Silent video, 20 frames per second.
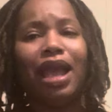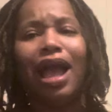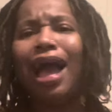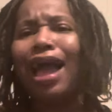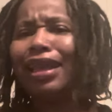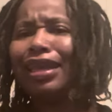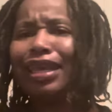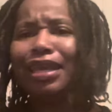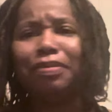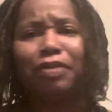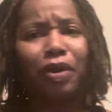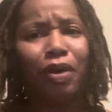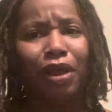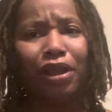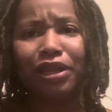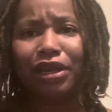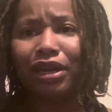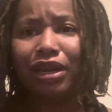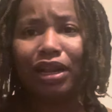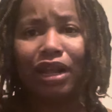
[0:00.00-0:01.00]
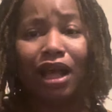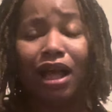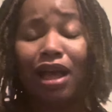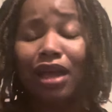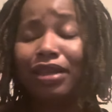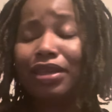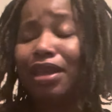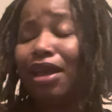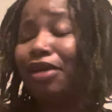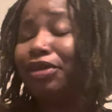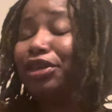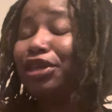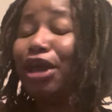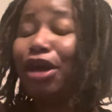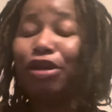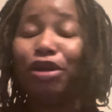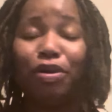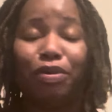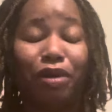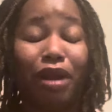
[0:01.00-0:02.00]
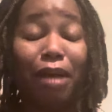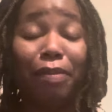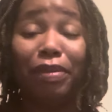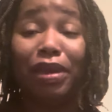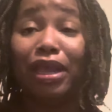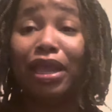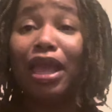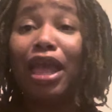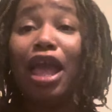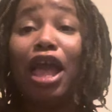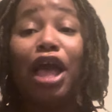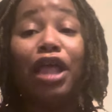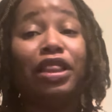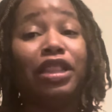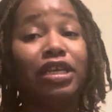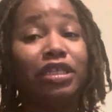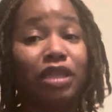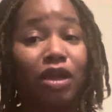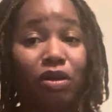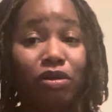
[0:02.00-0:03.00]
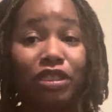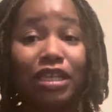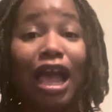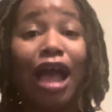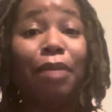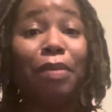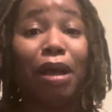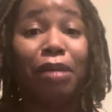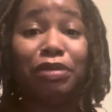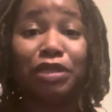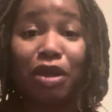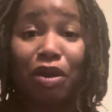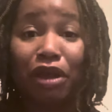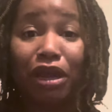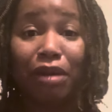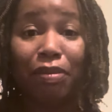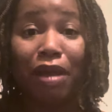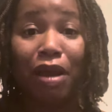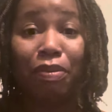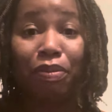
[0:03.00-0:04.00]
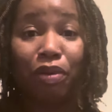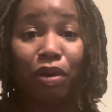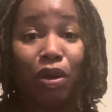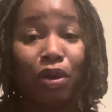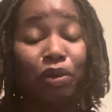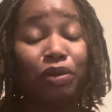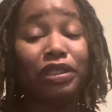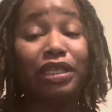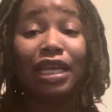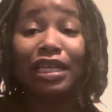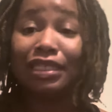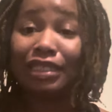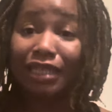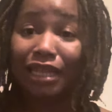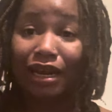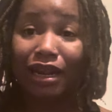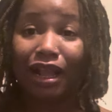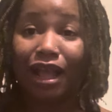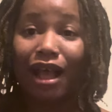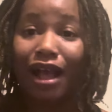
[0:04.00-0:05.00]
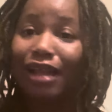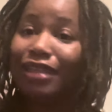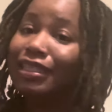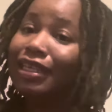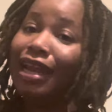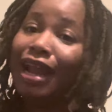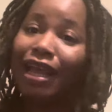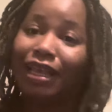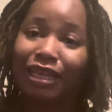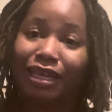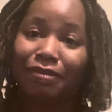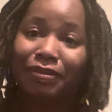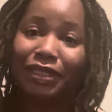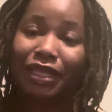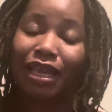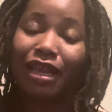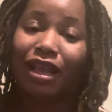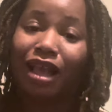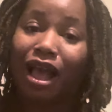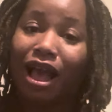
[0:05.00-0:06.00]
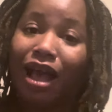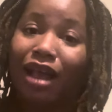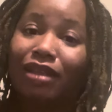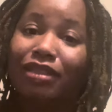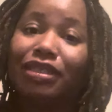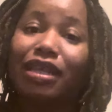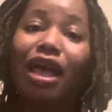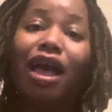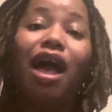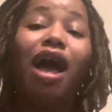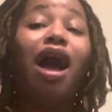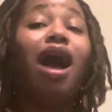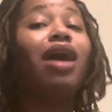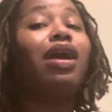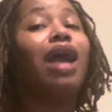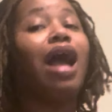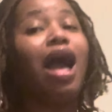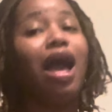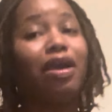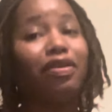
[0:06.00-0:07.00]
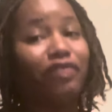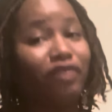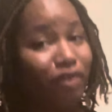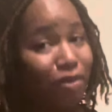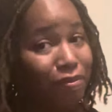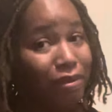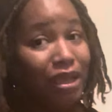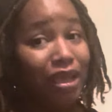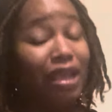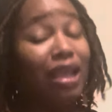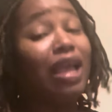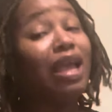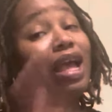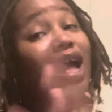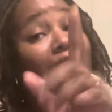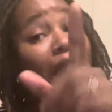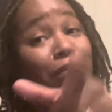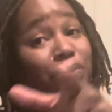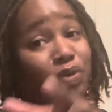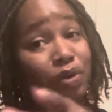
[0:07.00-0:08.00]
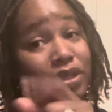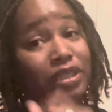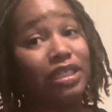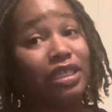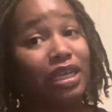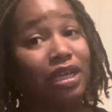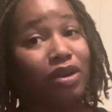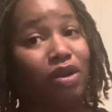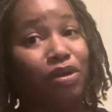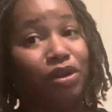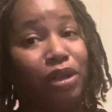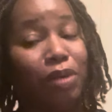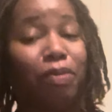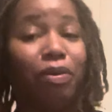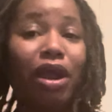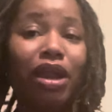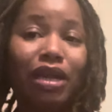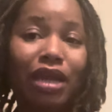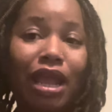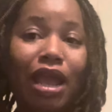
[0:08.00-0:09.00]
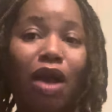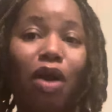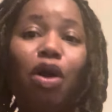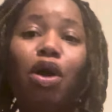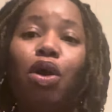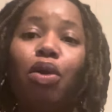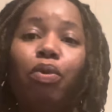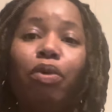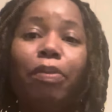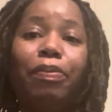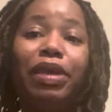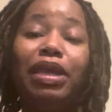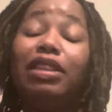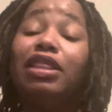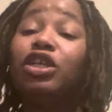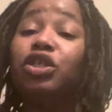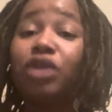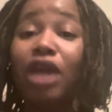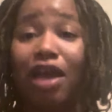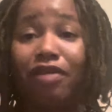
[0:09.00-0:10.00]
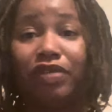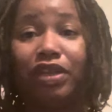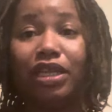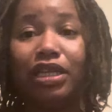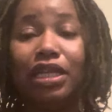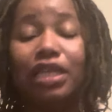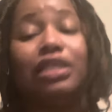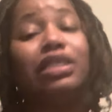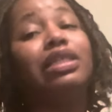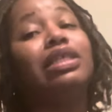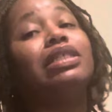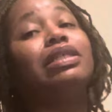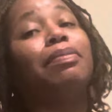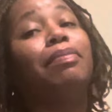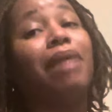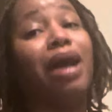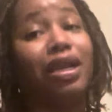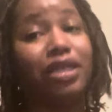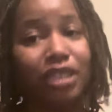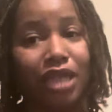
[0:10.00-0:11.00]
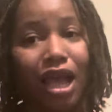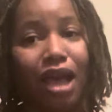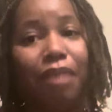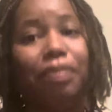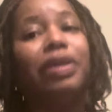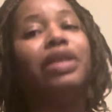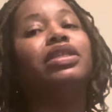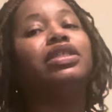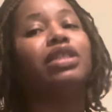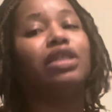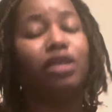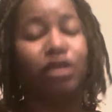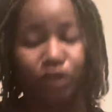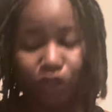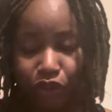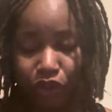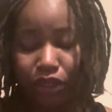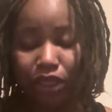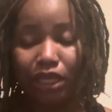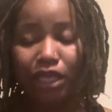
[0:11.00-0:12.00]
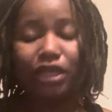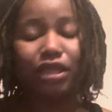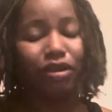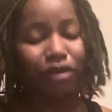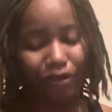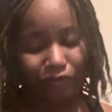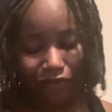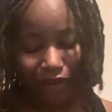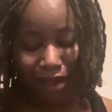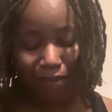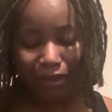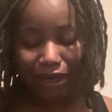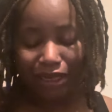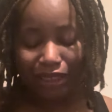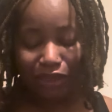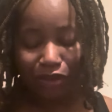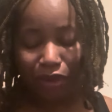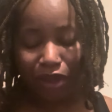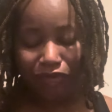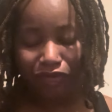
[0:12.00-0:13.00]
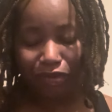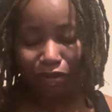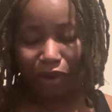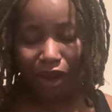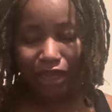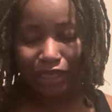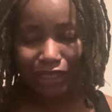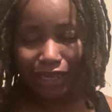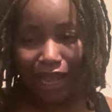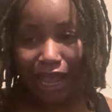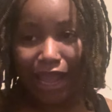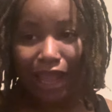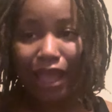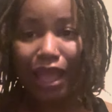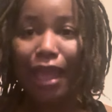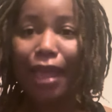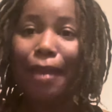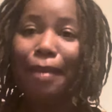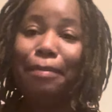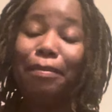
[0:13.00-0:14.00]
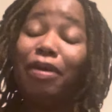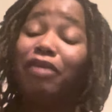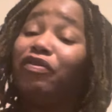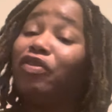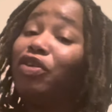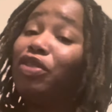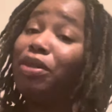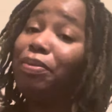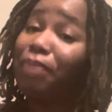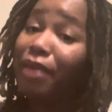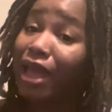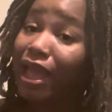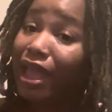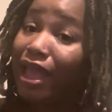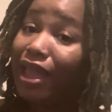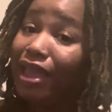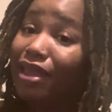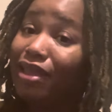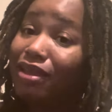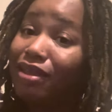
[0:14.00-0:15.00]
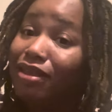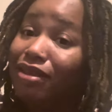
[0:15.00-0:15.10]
I keep calling it a con, y'all. Y'all know what I mean. This whole time I'm talking about pros instead of cons, and I keep saying cons. A con for me, I'm going to get on them right now, would be the traveling distance. My job is literally 35 minutes away from where I stay. But for the pay,